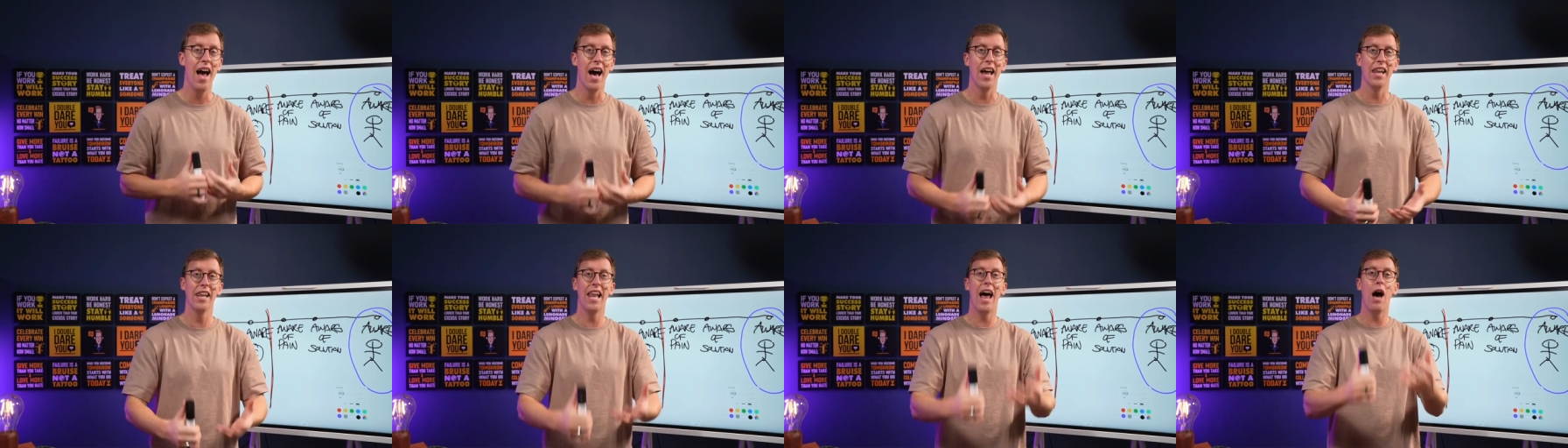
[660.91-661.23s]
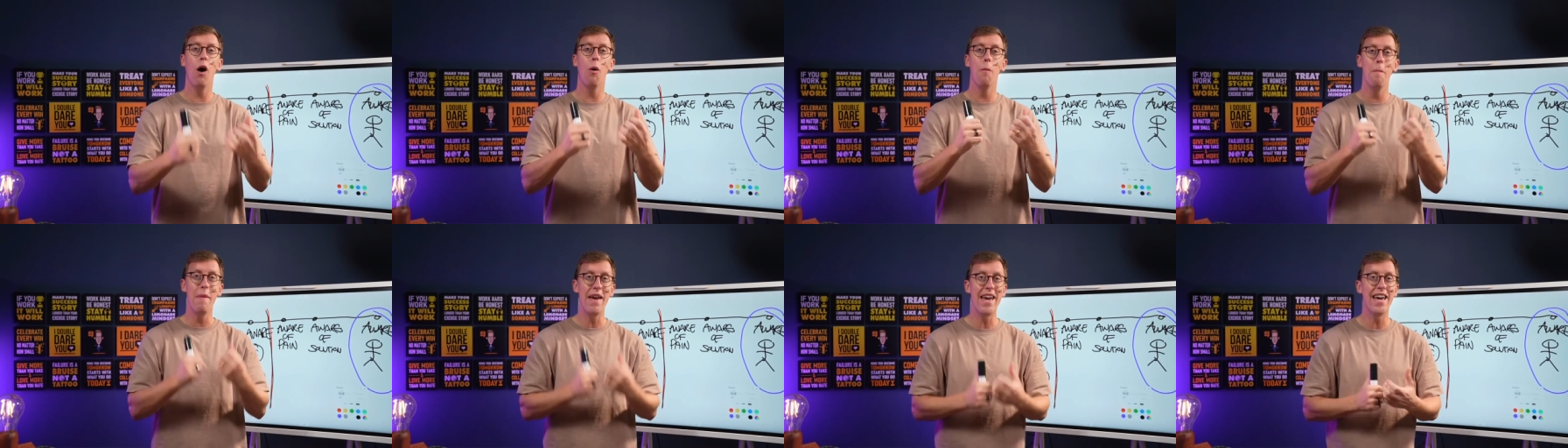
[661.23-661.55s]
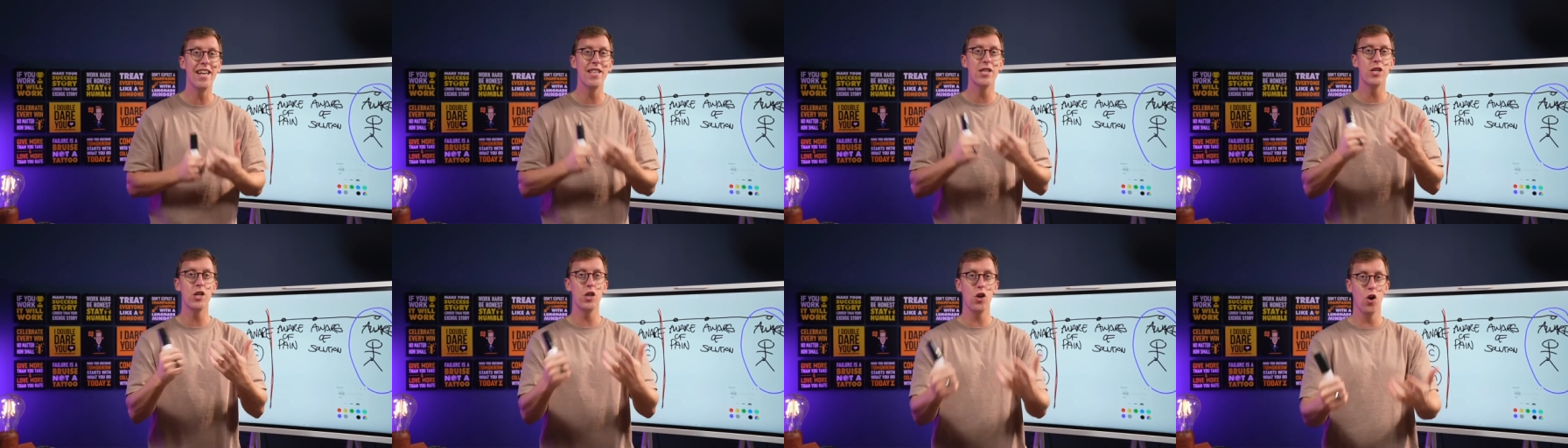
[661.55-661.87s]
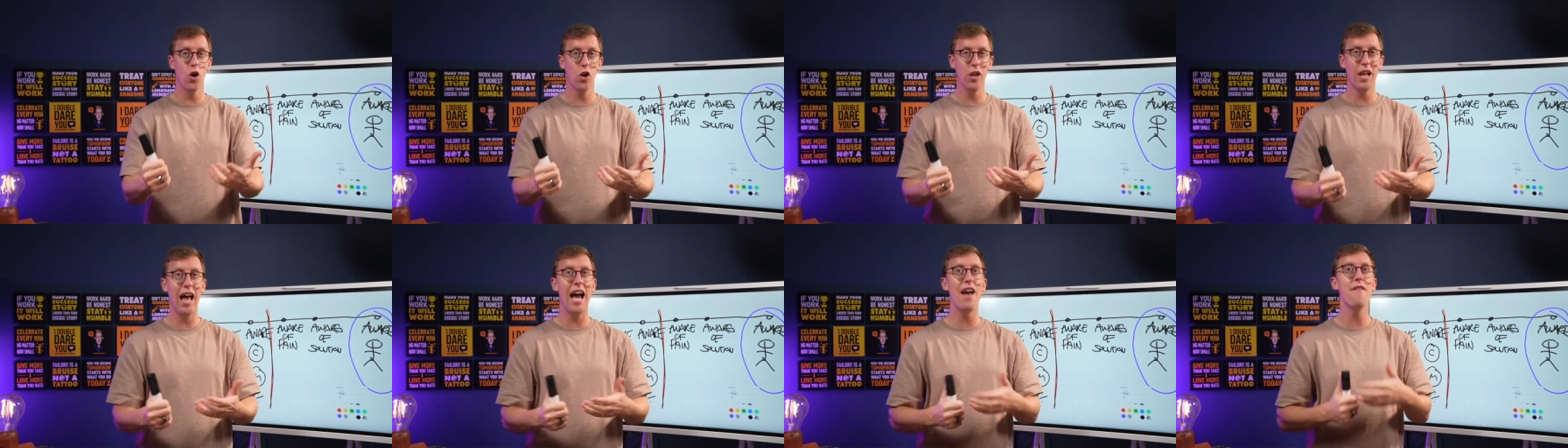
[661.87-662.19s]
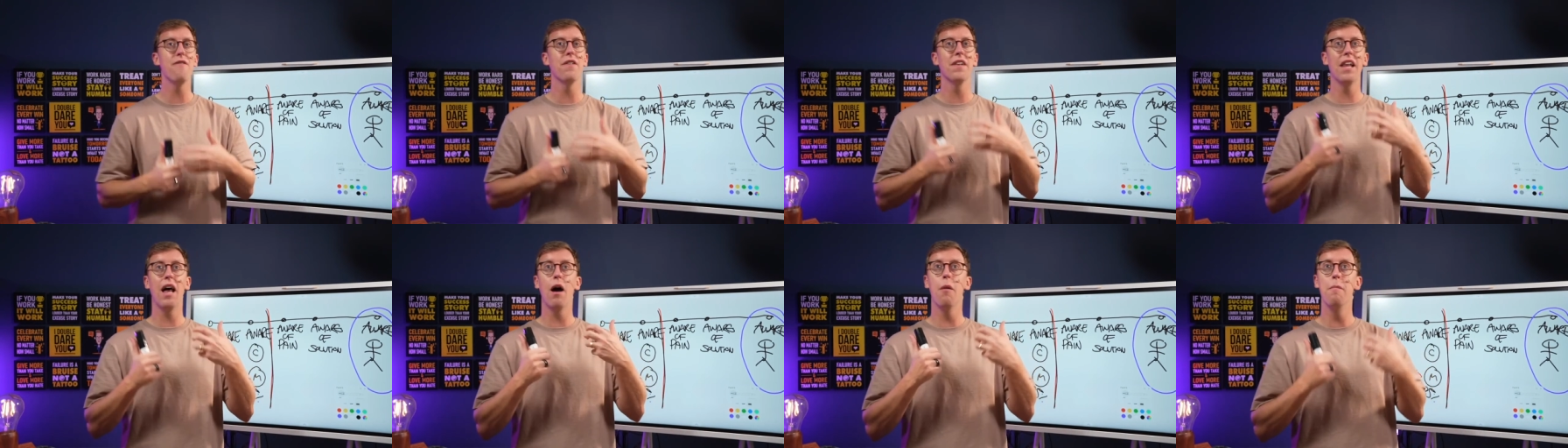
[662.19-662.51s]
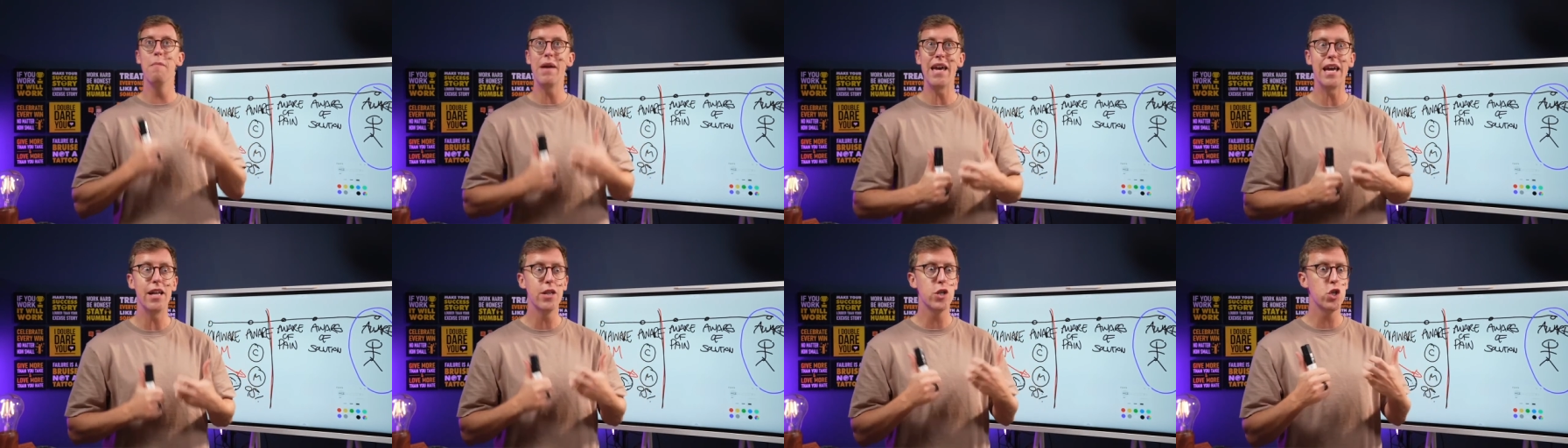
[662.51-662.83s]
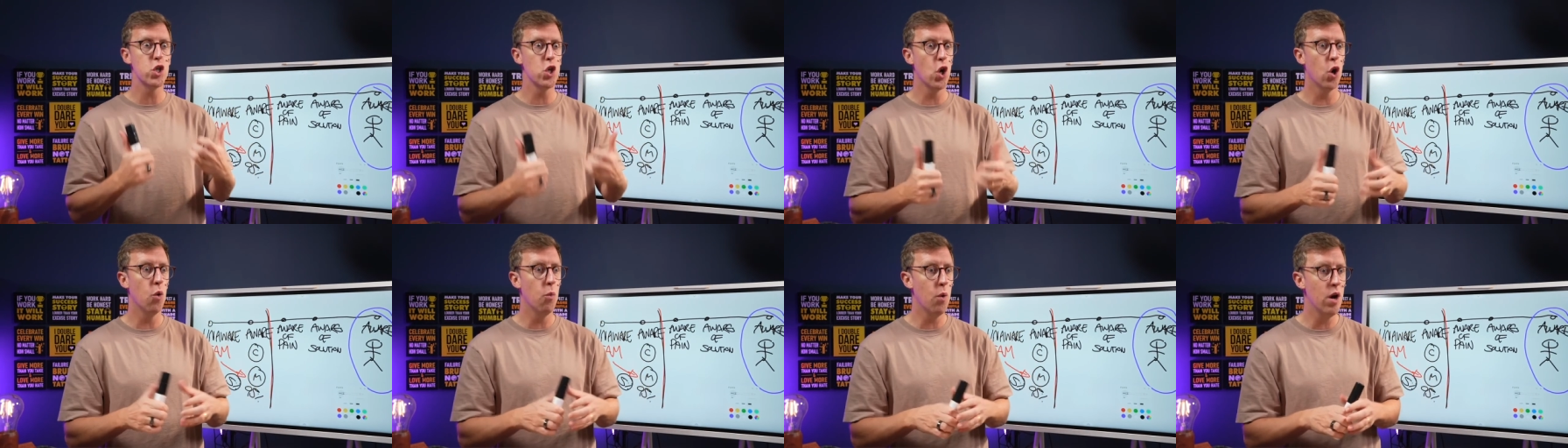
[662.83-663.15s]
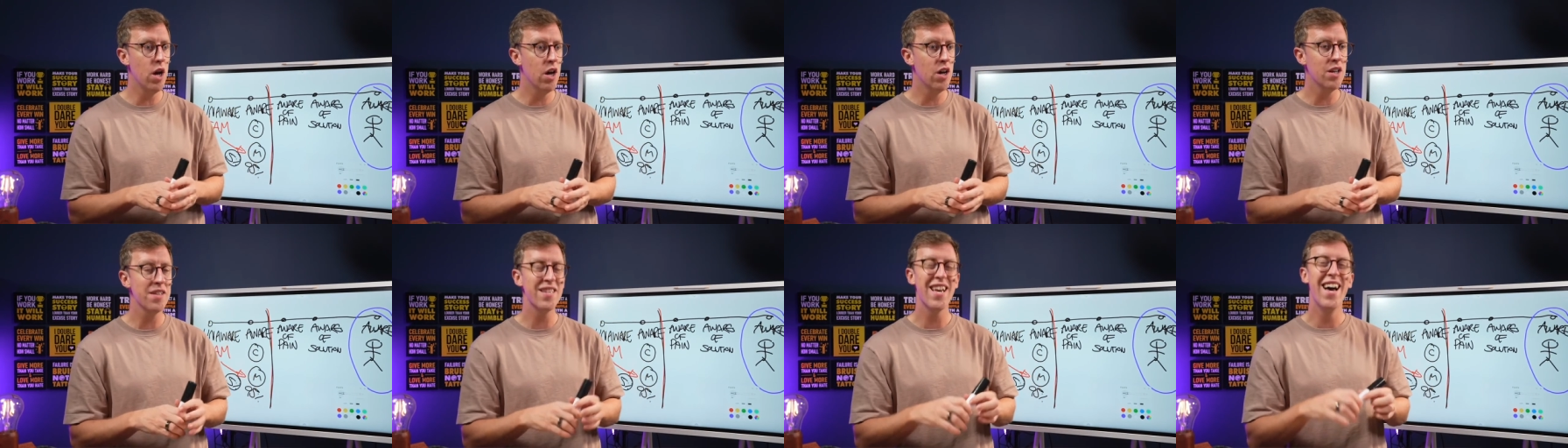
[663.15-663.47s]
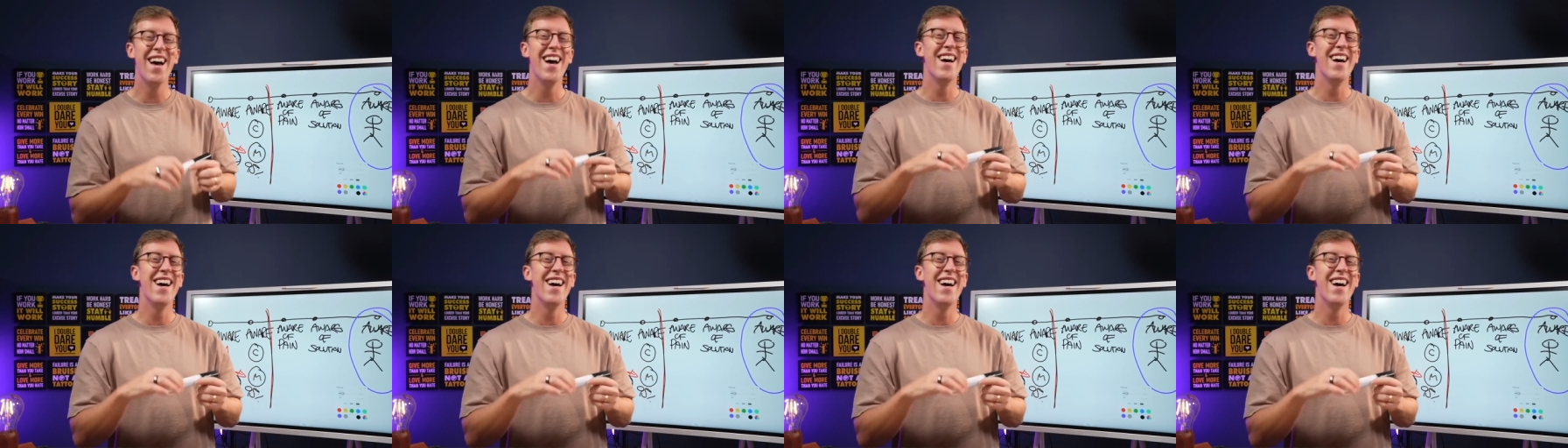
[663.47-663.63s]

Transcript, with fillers: allow me into your life, allow me into your world,